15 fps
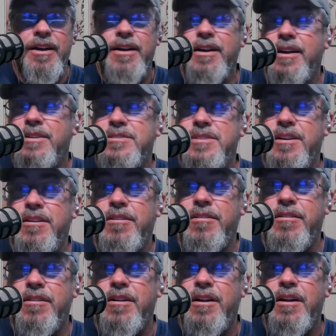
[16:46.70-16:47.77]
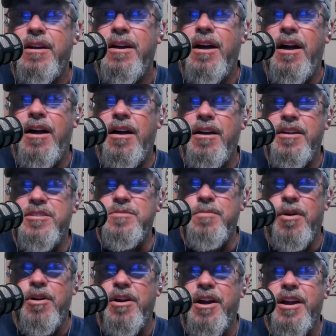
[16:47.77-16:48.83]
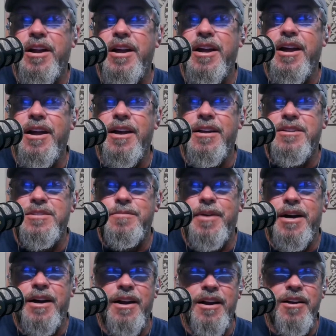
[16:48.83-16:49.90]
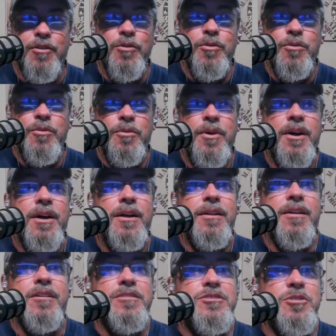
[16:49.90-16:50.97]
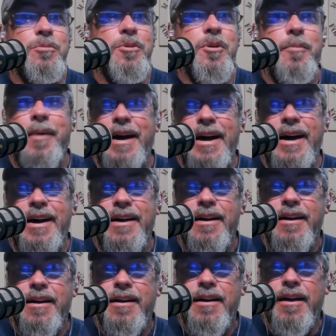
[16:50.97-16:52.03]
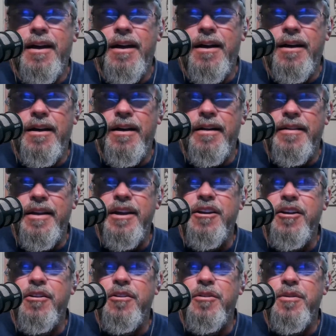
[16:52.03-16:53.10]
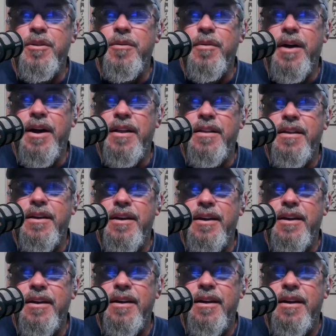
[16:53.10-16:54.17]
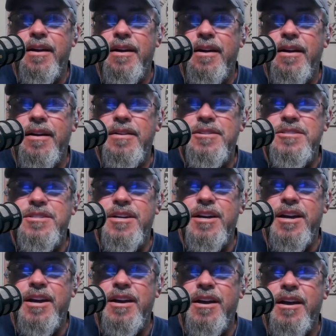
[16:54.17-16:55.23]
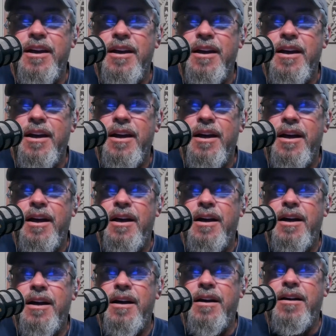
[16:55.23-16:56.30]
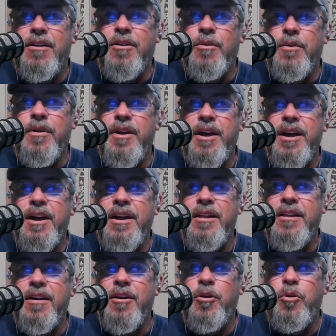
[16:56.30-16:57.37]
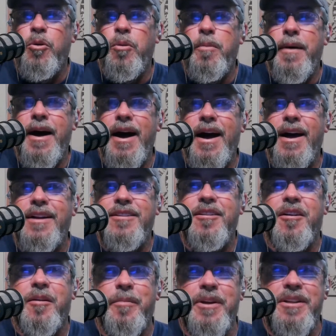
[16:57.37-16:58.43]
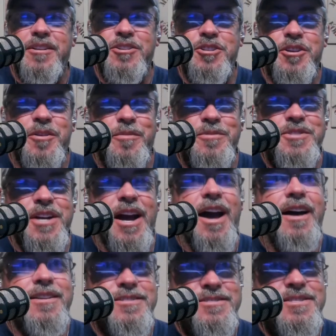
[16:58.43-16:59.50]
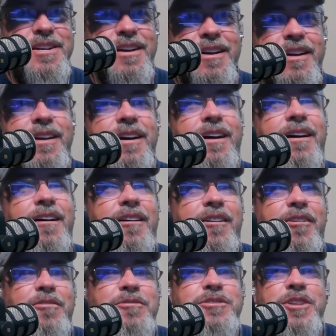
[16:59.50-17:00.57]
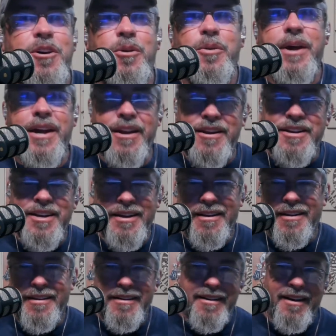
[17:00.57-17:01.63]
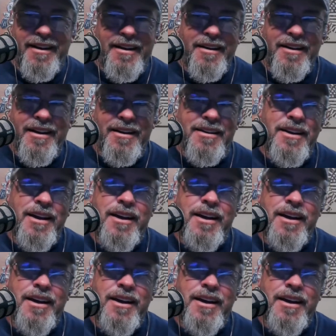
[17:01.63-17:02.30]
Yes, they are. It's marketing. It's about getting you, the consumer, to buy. I think you're doing the right thing. Let's see. Going to eat the whole bag. Talking about the chips. Yes. There's no eat 10. Yeah.